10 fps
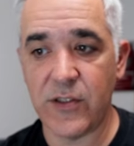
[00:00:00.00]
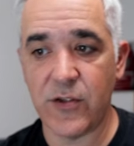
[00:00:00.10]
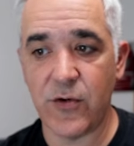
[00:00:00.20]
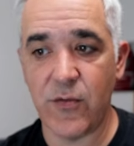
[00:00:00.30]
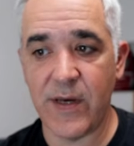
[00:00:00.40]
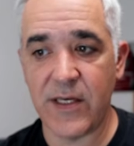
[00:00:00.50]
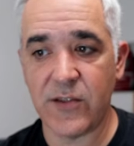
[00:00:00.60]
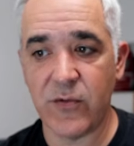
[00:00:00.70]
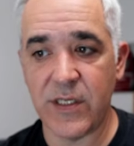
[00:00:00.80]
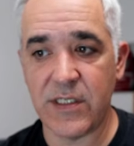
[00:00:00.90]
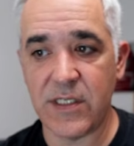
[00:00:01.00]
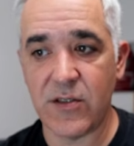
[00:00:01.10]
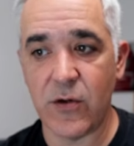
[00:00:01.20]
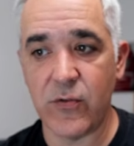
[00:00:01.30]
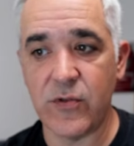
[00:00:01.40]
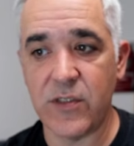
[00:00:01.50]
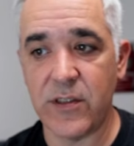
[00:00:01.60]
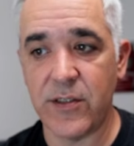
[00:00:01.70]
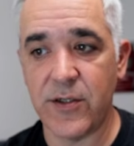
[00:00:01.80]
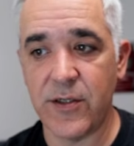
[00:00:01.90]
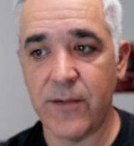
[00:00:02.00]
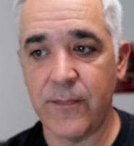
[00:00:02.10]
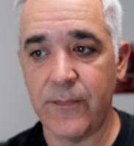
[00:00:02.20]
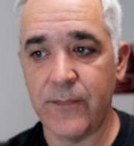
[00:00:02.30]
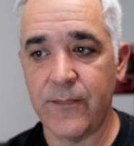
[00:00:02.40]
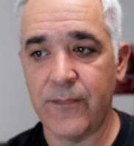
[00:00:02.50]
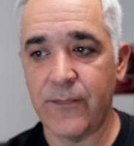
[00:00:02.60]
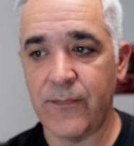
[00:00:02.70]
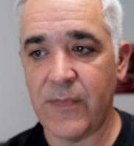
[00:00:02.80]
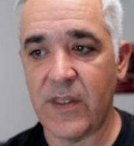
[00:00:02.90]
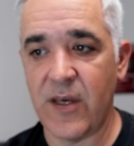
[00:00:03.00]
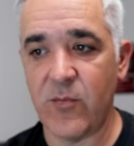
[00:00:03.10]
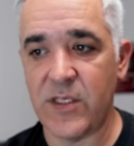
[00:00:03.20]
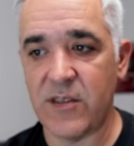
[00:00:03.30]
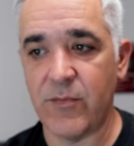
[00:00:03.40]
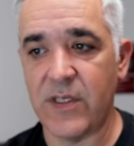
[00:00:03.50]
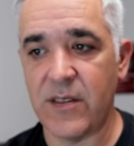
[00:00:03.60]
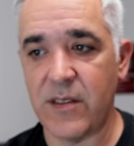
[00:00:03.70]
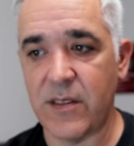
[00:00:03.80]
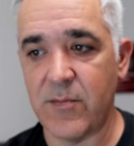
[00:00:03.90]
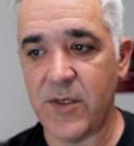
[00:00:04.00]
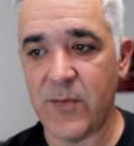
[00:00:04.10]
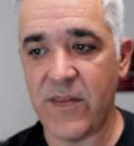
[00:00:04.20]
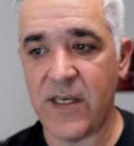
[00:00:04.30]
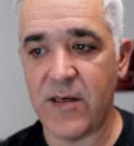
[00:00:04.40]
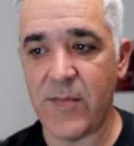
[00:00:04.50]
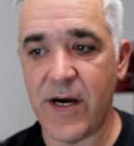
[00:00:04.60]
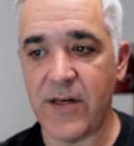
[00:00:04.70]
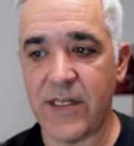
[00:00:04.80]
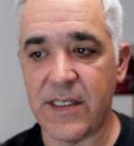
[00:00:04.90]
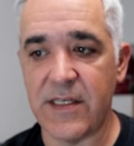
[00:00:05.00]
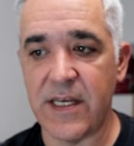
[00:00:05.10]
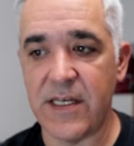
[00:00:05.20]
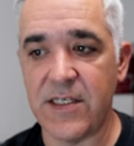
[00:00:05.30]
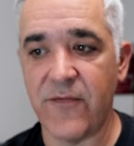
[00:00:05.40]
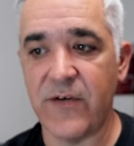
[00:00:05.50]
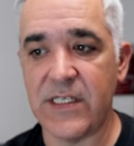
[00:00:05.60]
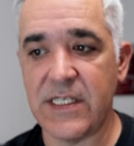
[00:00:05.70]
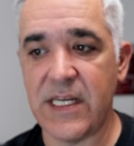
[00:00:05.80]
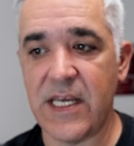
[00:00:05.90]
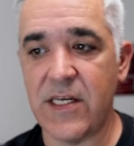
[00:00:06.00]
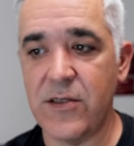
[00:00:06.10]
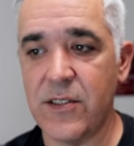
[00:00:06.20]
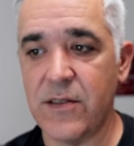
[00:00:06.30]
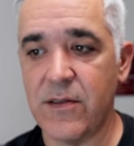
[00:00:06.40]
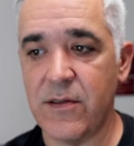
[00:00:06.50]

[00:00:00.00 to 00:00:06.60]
The sternomastoid is its own cylinder. And that would be something to maybe think about at a different stage.